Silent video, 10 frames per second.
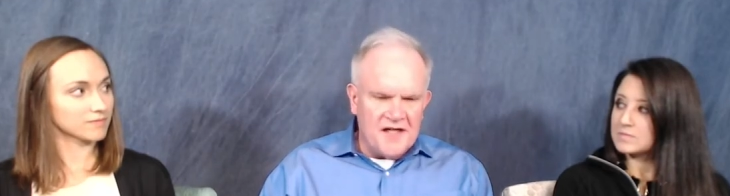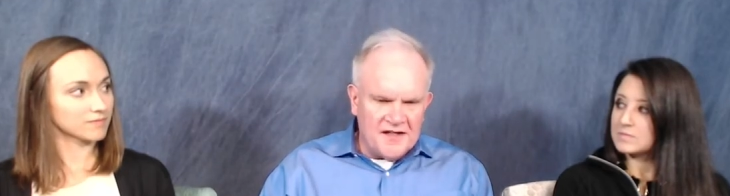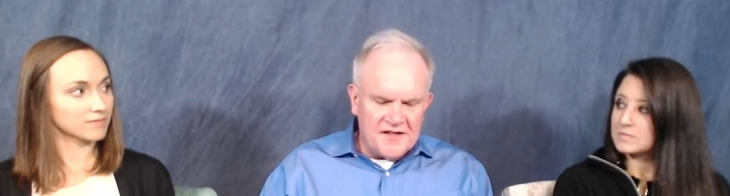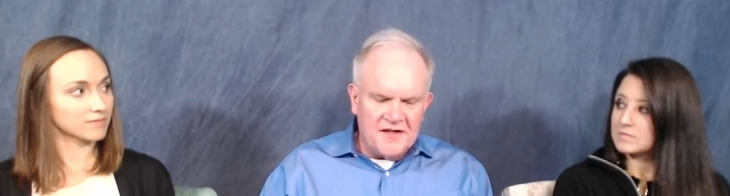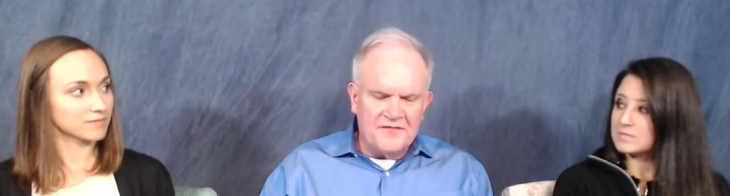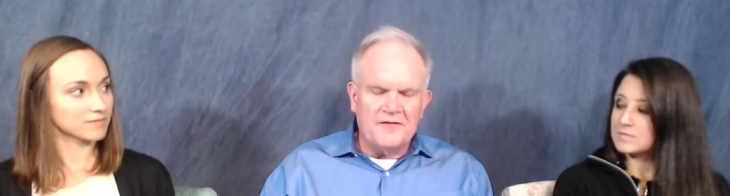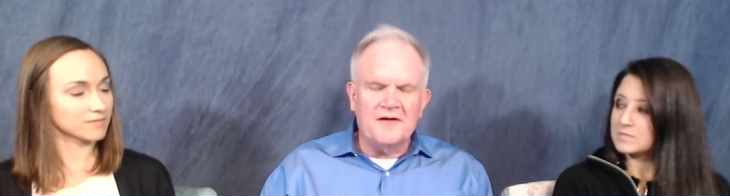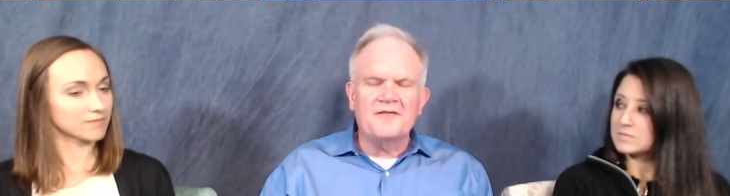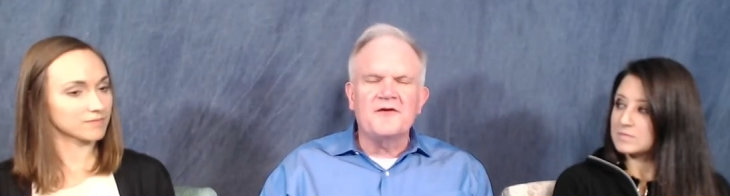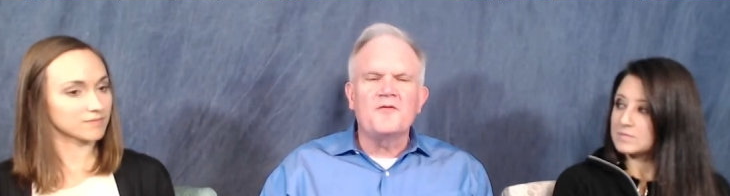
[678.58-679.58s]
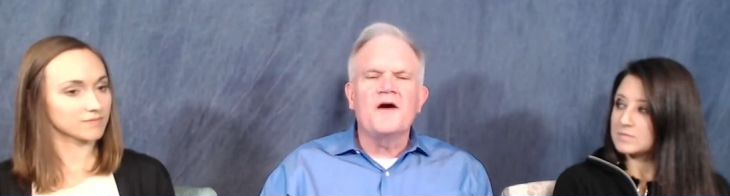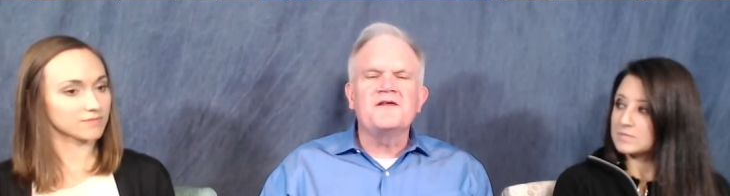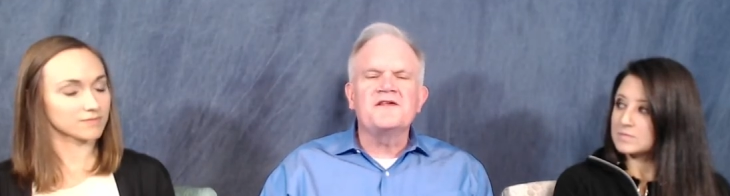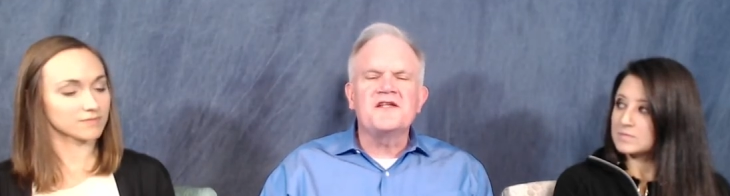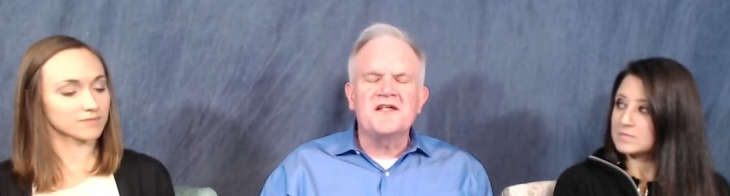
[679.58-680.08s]
Speaker 1: out there for
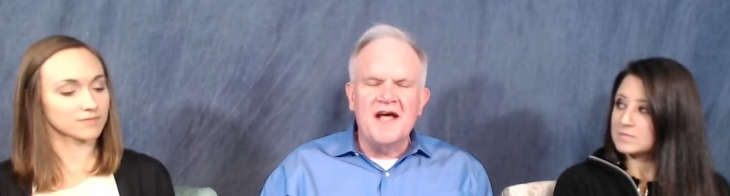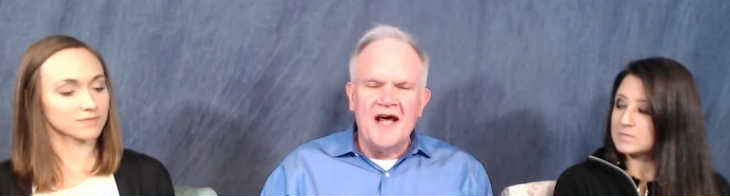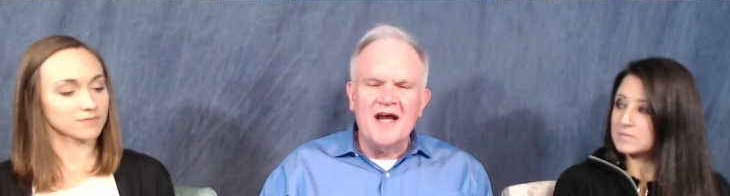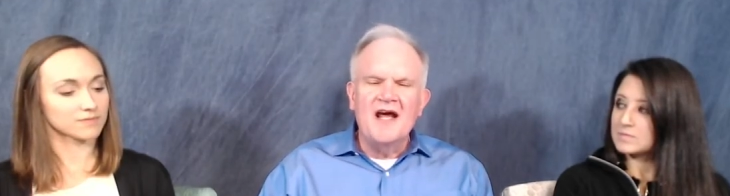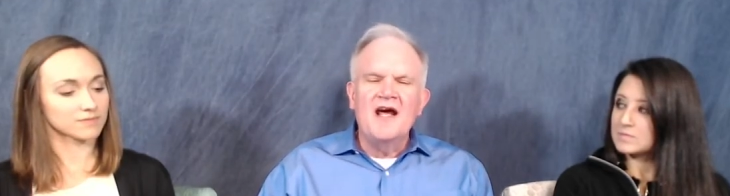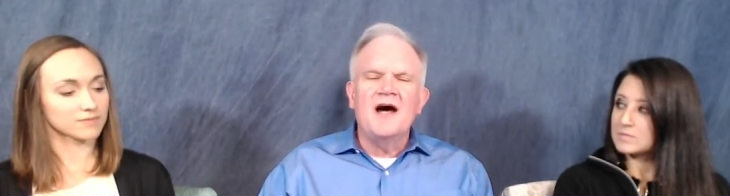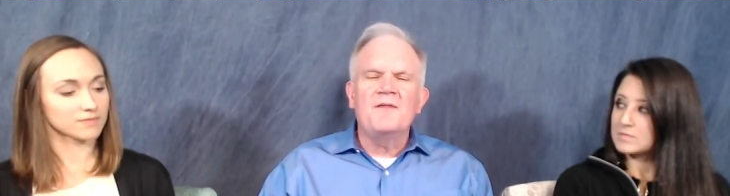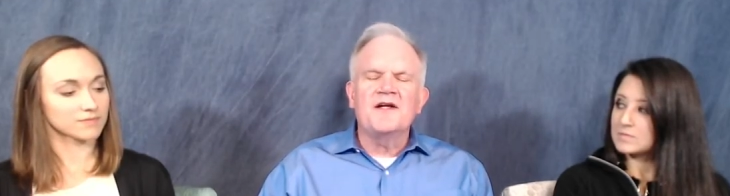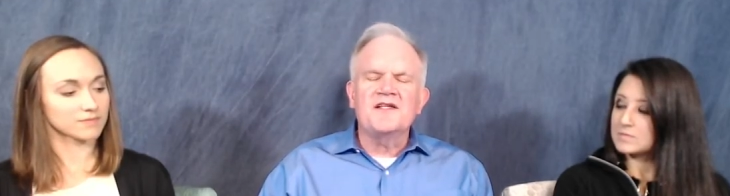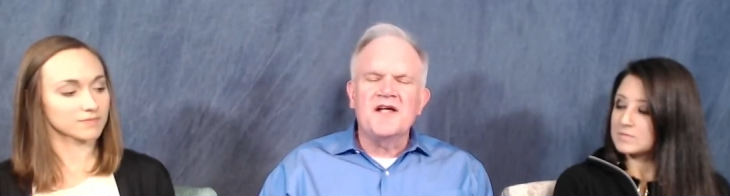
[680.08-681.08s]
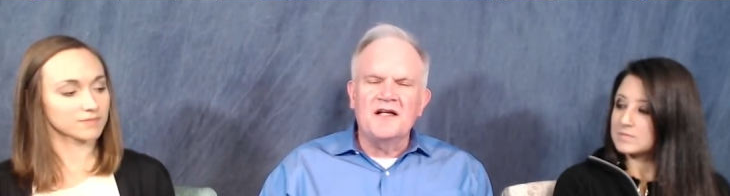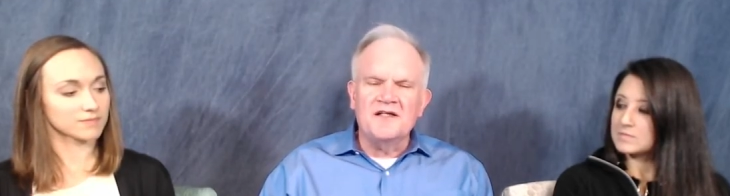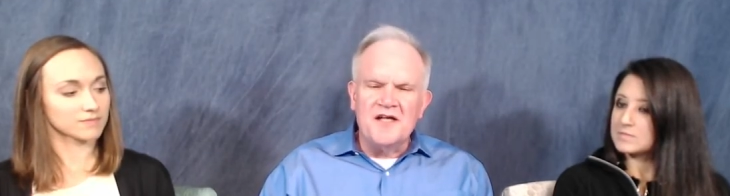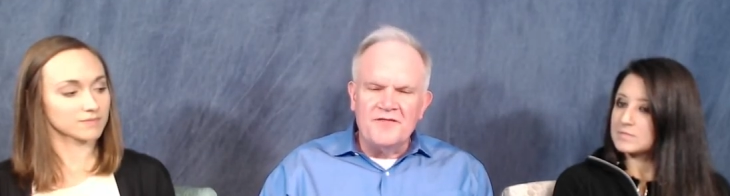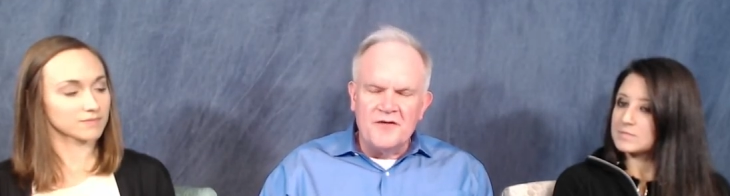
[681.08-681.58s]
everyone today. I'm going to
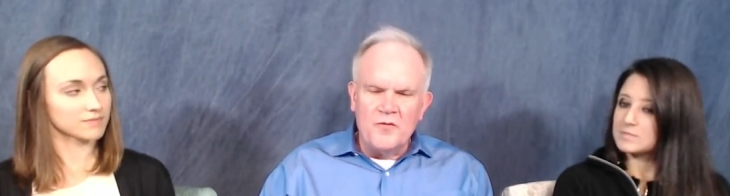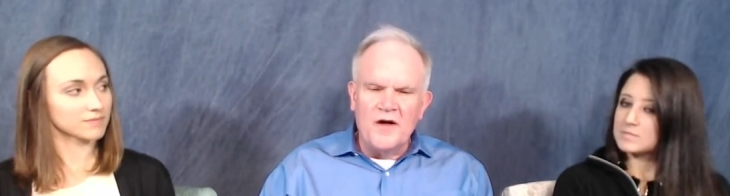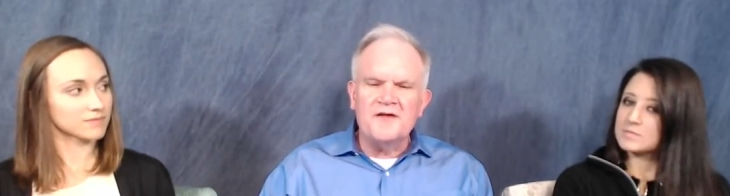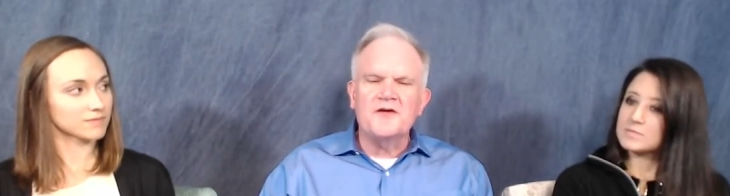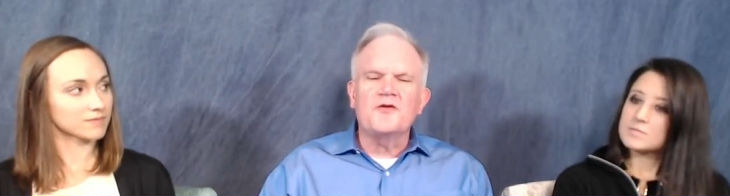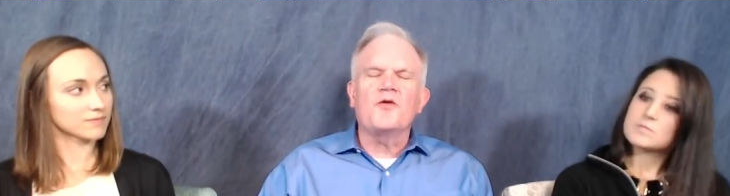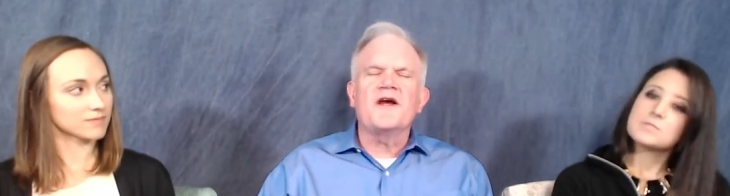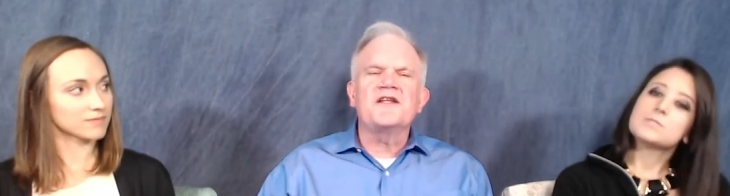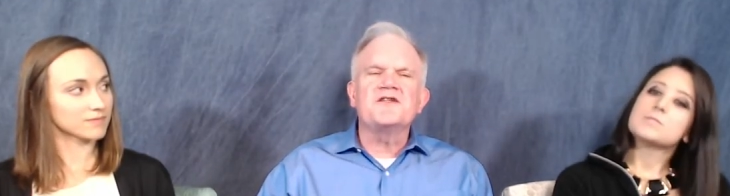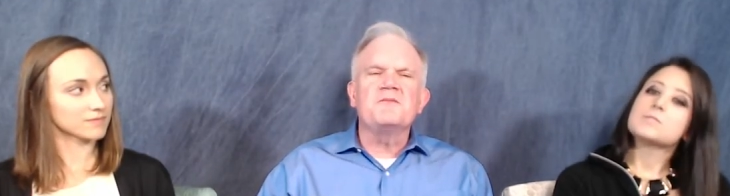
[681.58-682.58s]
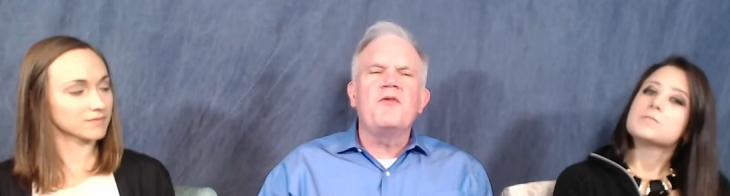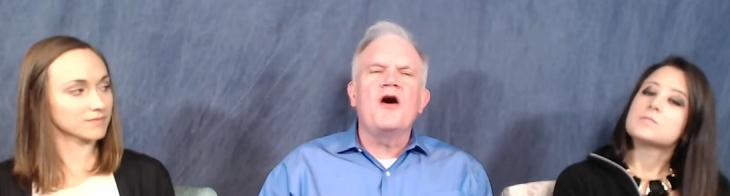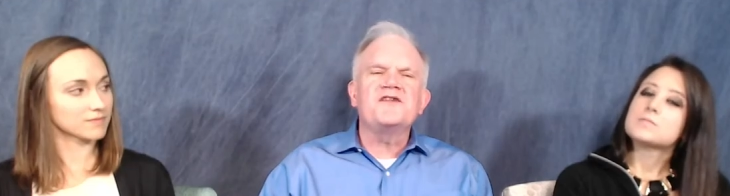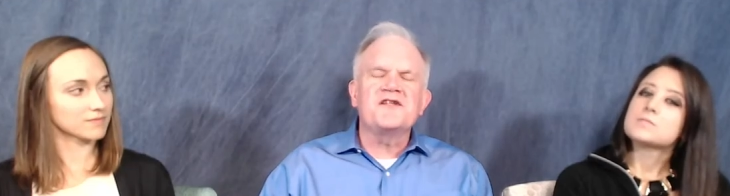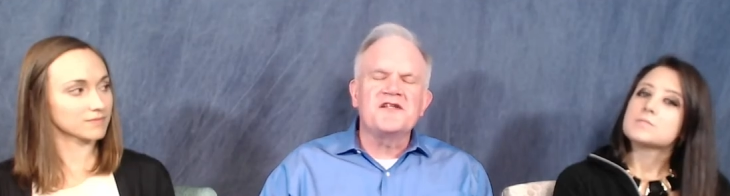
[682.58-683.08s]
challenge everyone to create some
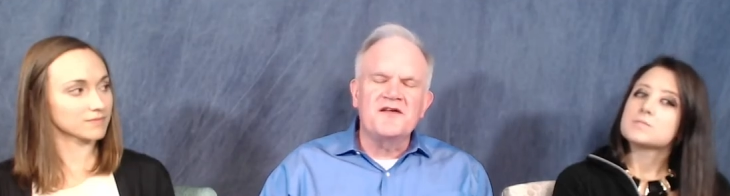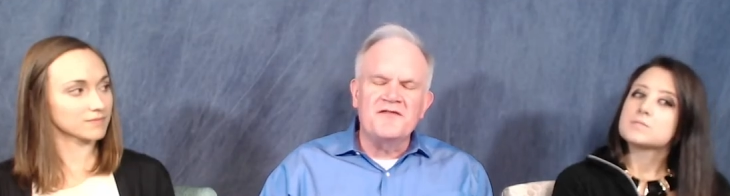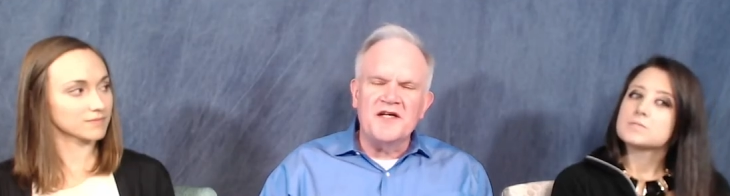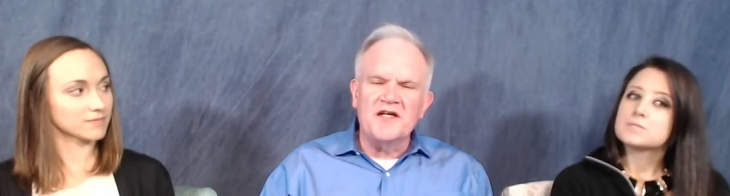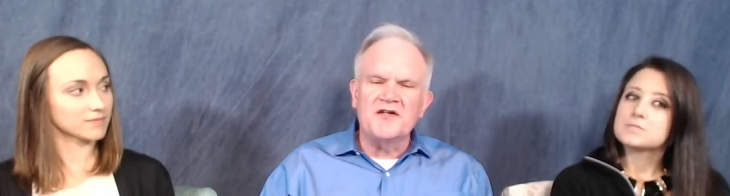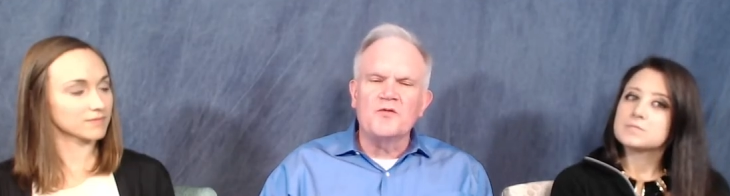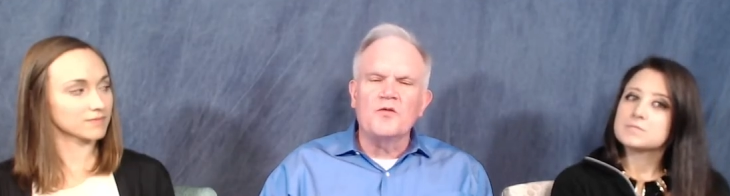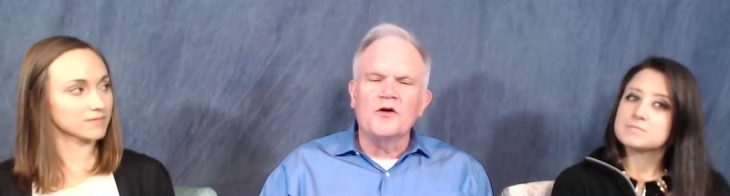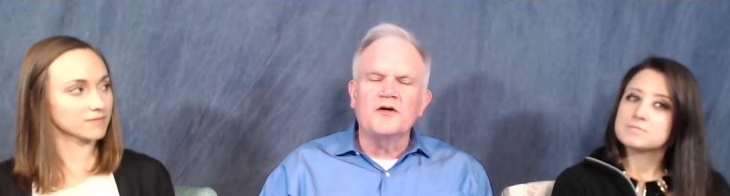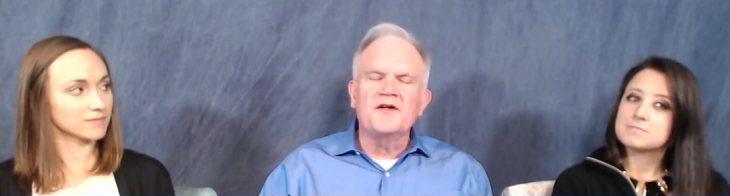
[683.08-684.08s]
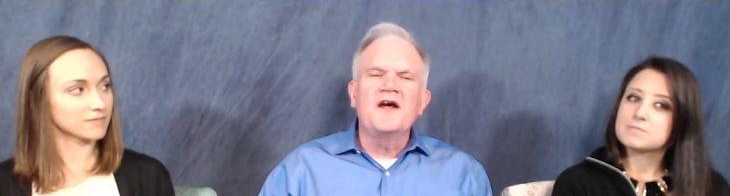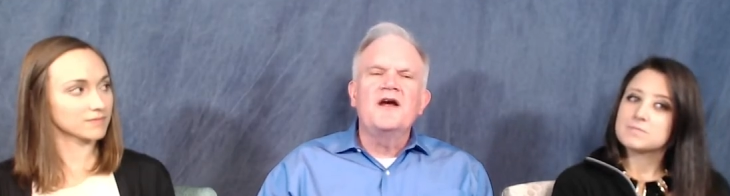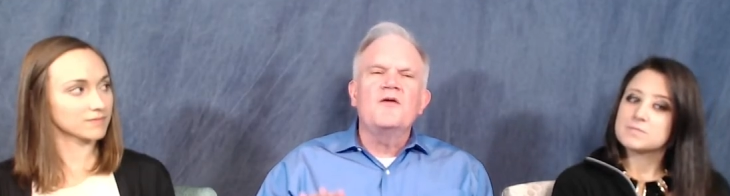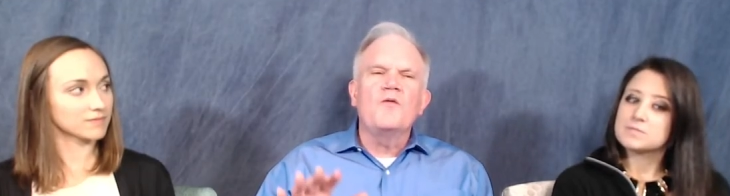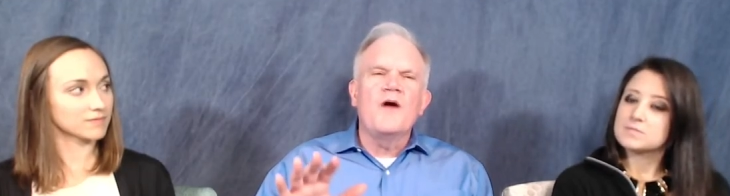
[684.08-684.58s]
positivity in the world
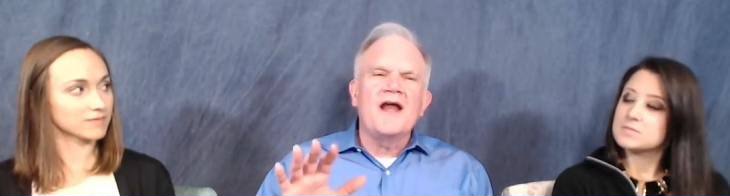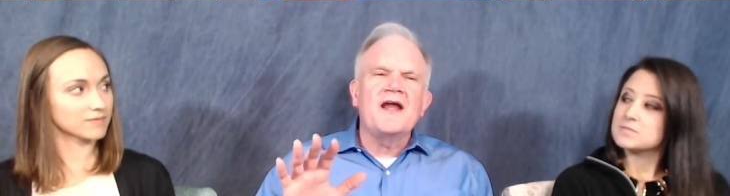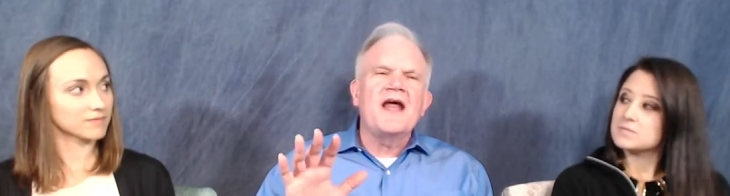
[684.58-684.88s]
when